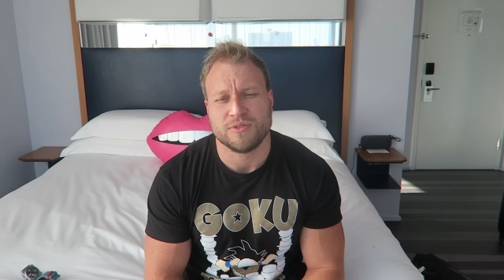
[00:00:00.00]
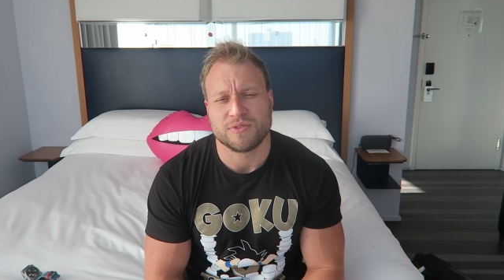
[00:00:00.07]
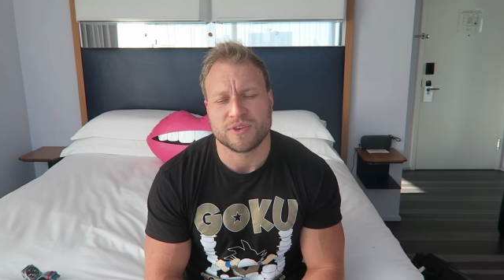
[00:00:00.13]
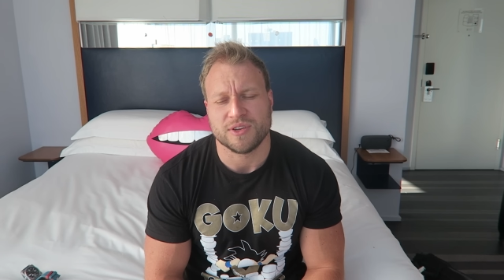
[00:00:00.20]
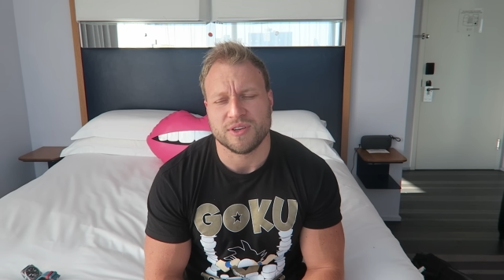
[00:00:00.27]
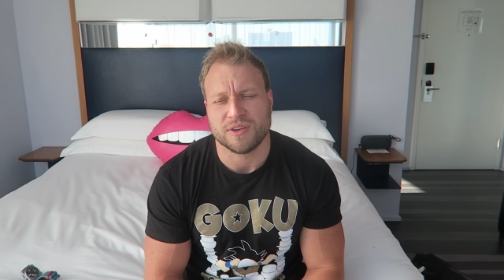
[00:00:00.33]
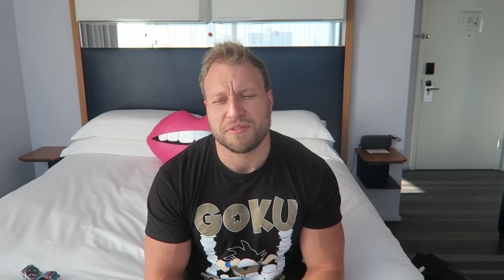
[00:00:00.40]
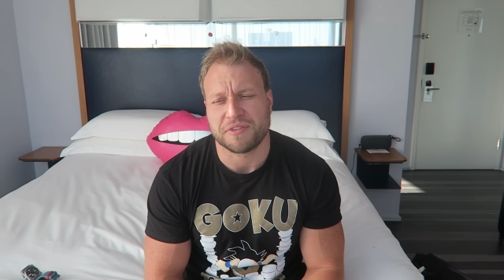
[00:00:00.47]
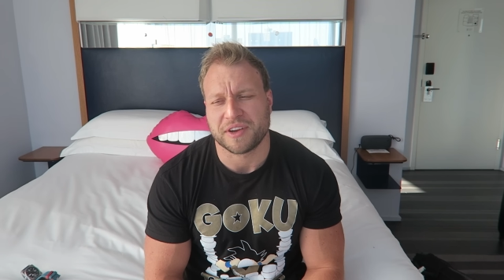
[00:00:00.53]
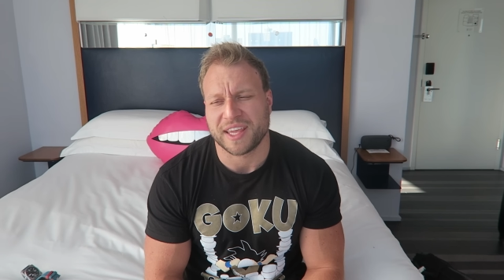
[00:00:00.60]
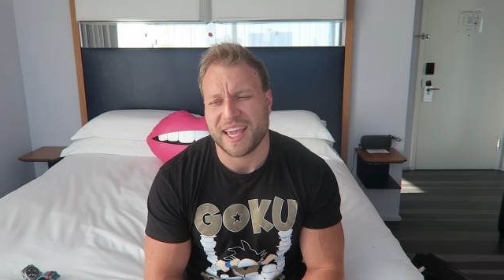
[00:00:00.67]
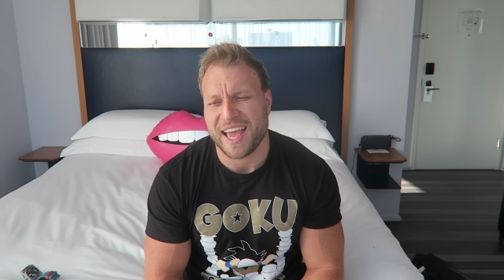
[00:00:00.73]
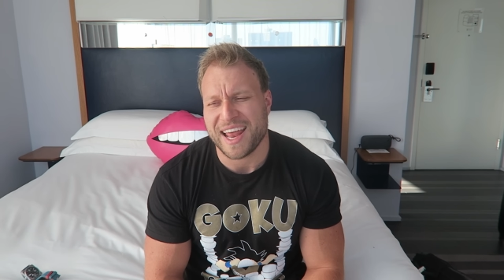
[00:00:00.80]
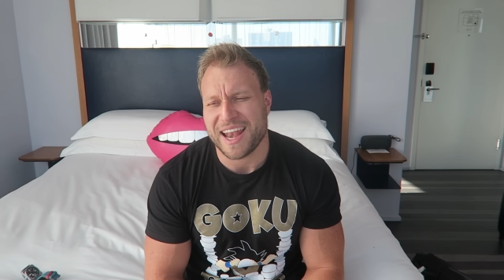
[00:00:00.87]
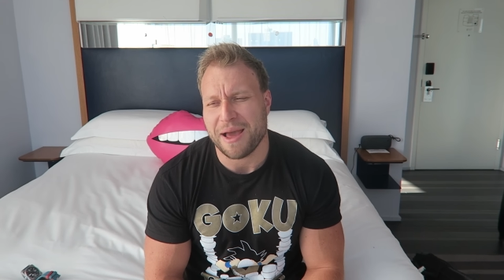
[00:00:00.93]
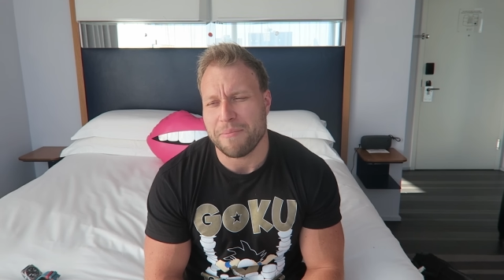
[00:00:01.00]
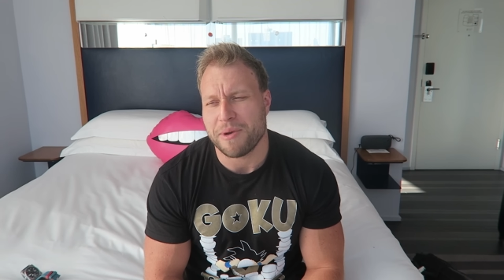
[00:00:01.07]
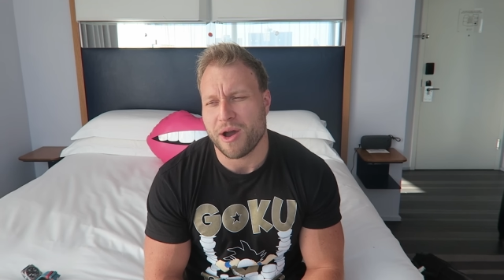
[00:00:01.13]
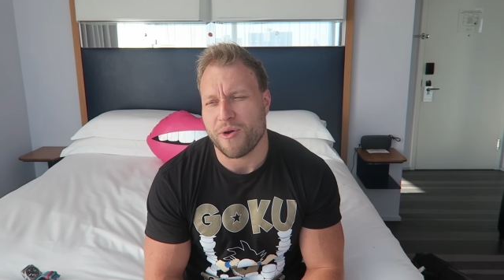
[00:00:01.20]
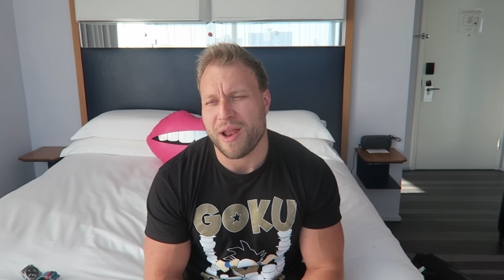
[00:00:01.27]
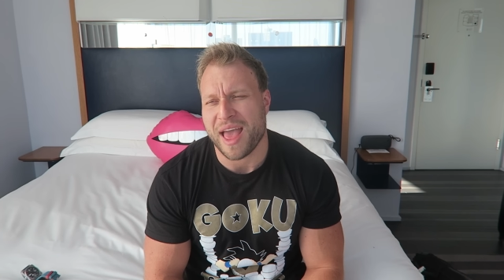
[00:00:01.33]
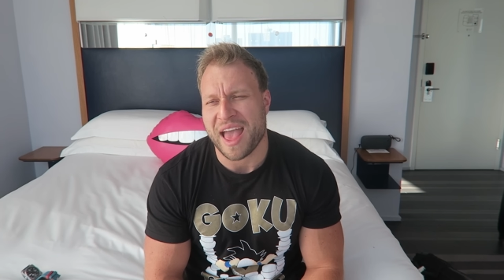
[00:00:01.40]
for you to forget
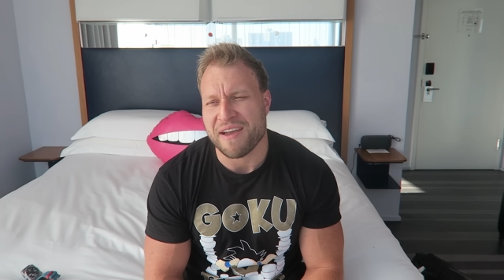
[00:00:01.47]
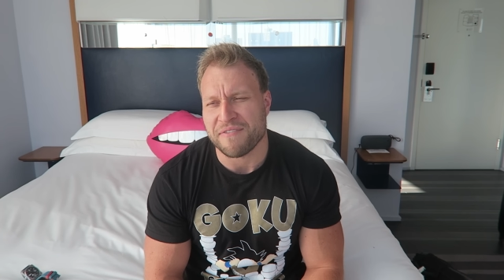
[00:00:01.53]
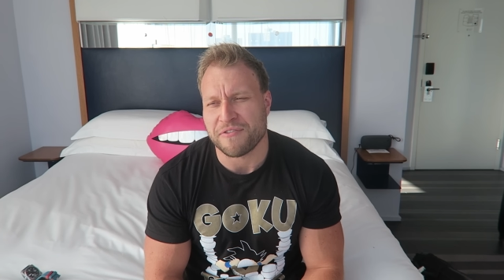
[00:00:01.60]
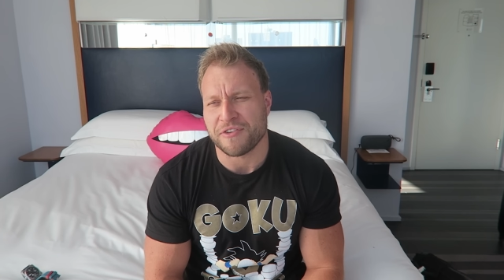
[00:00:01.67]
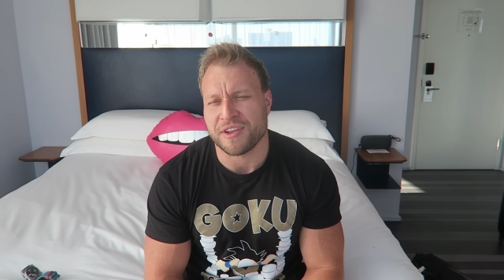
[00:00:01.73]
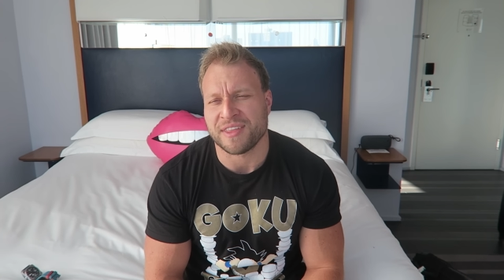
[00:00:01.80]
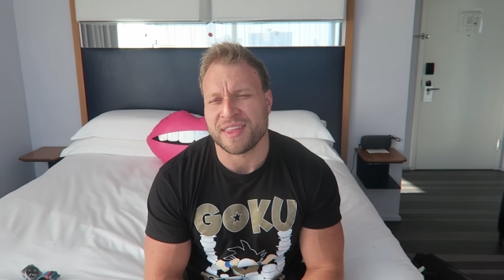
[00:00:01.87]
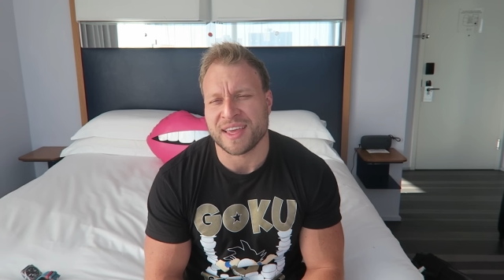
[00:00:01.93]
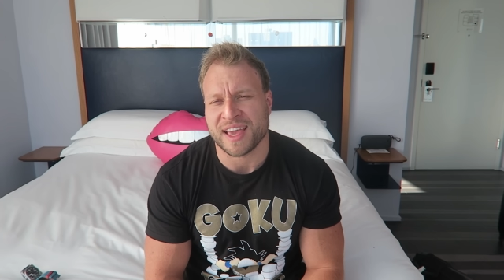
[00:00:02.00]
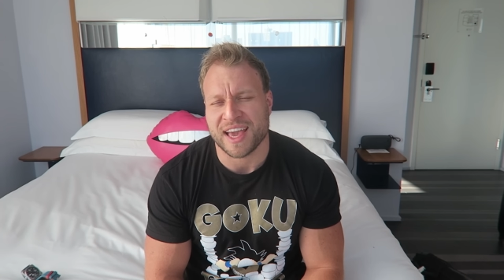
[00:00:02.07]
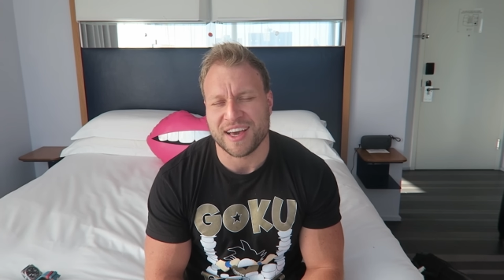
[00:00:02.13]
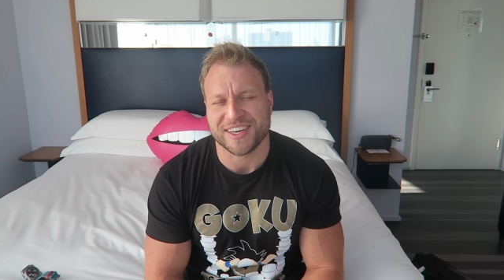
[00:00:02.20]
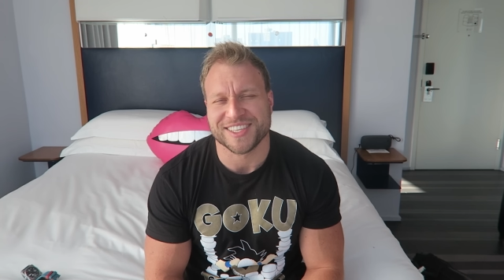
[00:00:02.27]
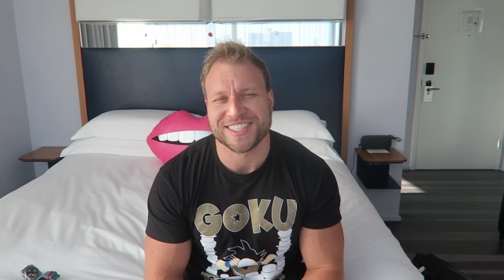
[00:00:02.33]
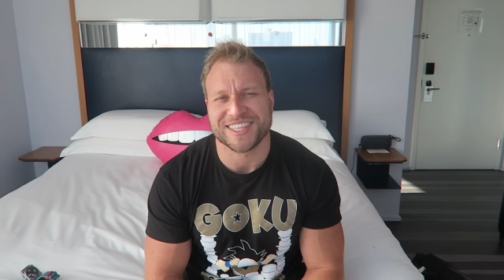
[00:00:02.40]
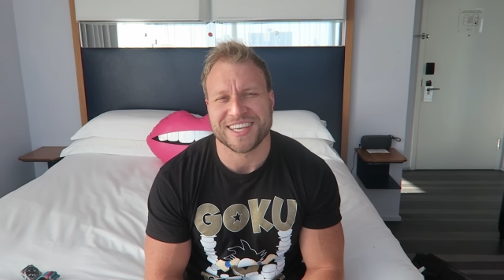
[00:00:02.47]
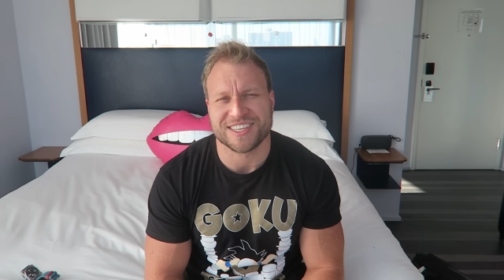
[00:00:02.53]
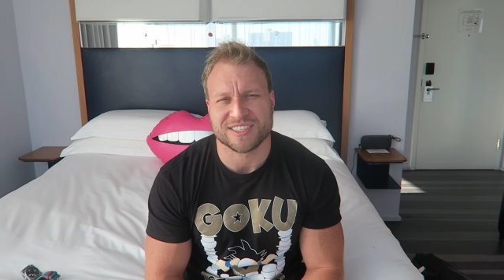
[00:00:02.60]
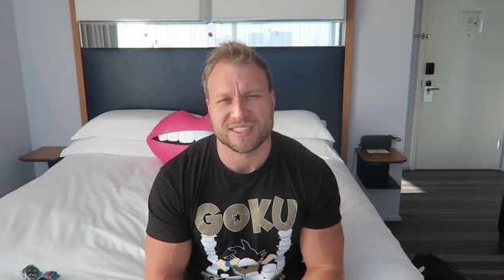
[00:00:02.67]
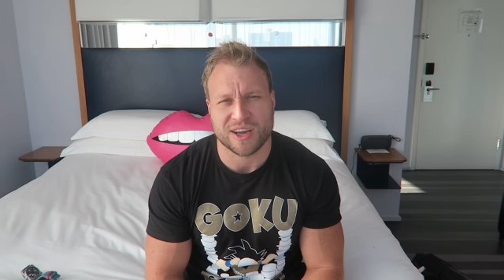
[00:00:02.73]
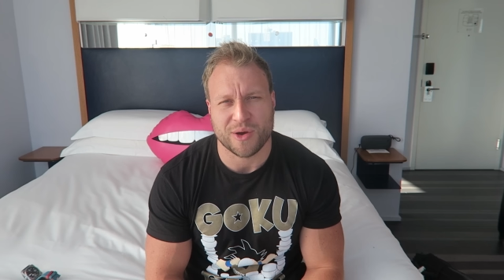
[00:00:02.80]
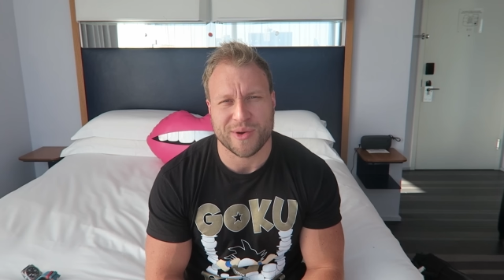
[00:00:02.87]
about everything else that
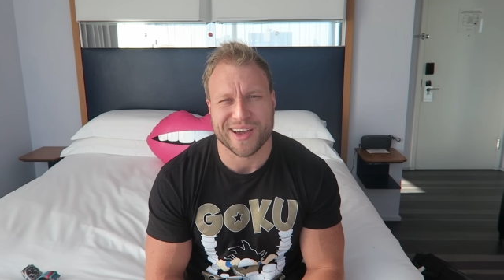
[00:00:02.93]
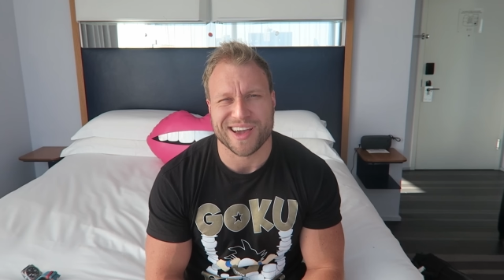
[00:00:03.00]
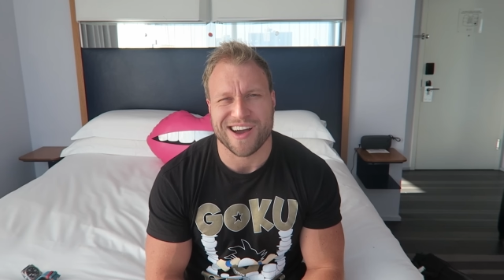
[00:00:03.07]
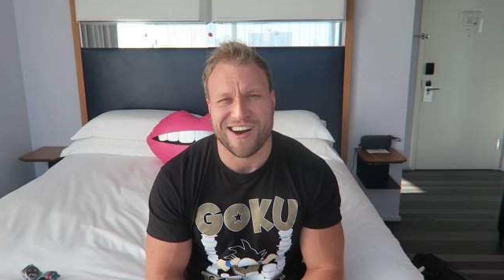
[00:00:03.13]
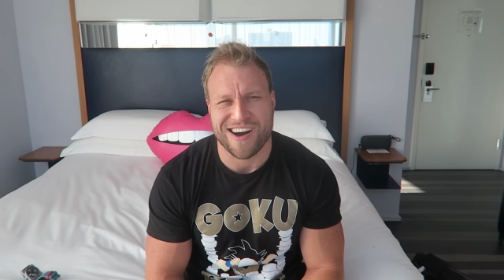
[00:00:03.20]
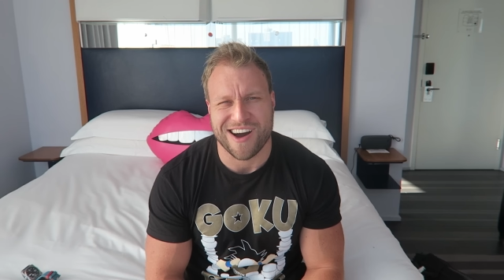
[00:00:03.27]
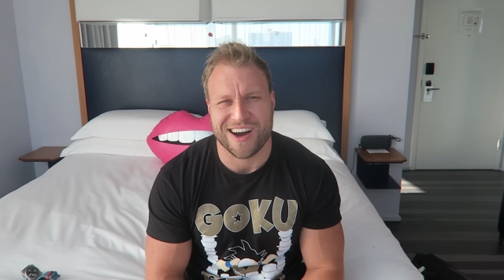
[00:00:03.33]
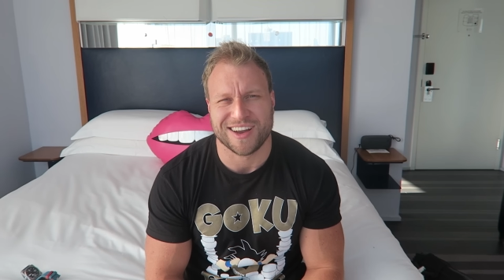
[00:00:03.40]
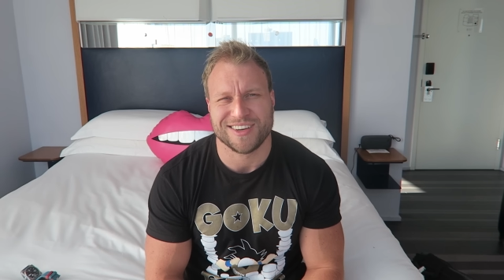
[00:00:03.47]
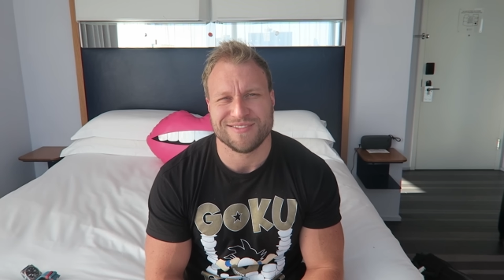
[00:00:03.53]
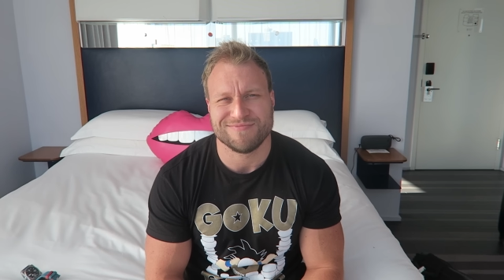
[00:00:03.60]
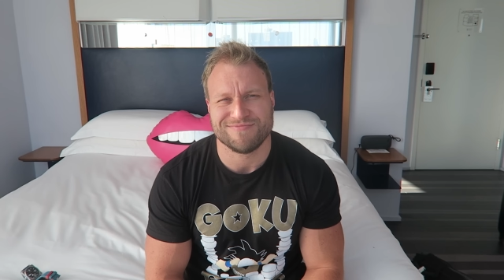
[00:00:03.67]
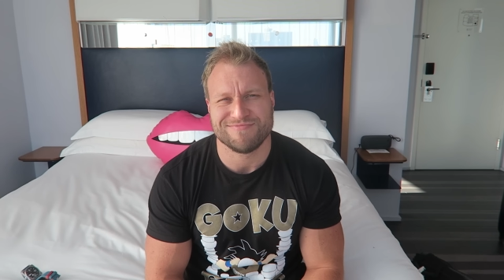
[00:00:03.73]
is going on.